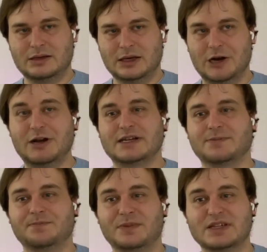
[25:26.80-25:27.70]
All right,
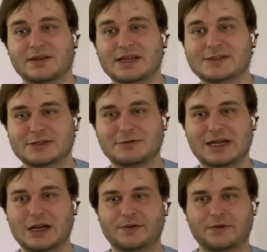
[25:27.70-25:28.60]
so this was really
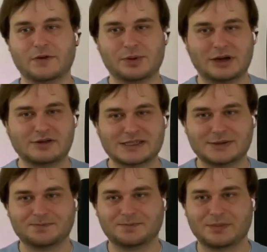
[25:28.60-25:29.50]
helpful for
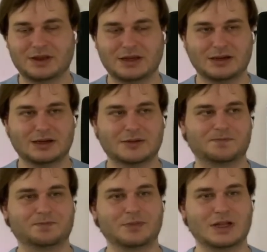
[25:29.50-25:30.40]
privacy.
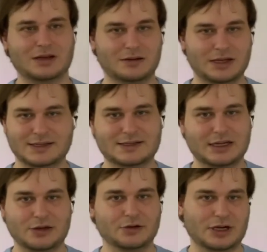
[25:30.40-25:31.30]
Let's
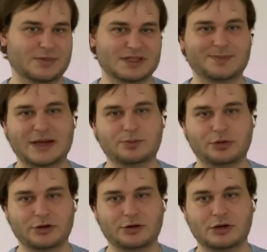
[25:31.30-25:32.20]
take a look at the spend
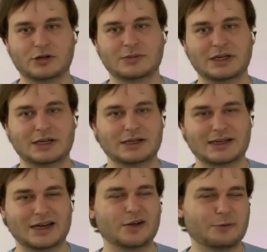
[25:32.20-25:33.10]
protocol.
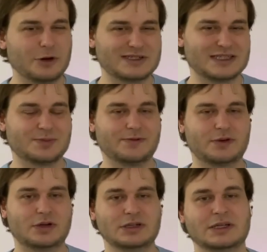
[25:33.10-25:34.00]
Kind of works as
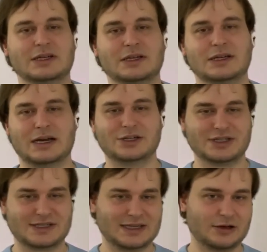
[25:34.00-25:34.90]
before. I
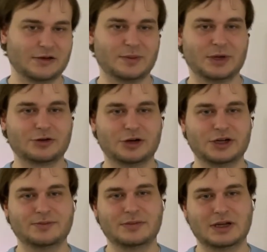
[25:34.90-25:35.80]
just send over my
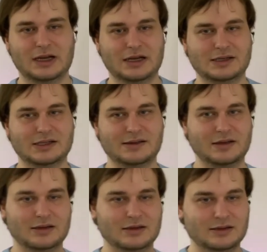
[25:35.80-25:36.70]
coin and
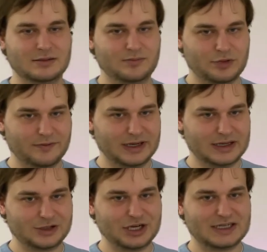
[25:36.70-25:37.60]
the provider
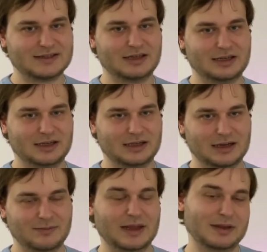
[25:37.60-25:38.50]
checks
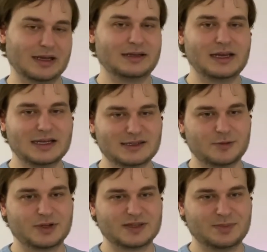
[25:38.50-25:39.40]
that the ID has not
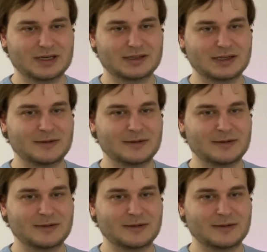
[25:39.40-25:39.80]
been spent,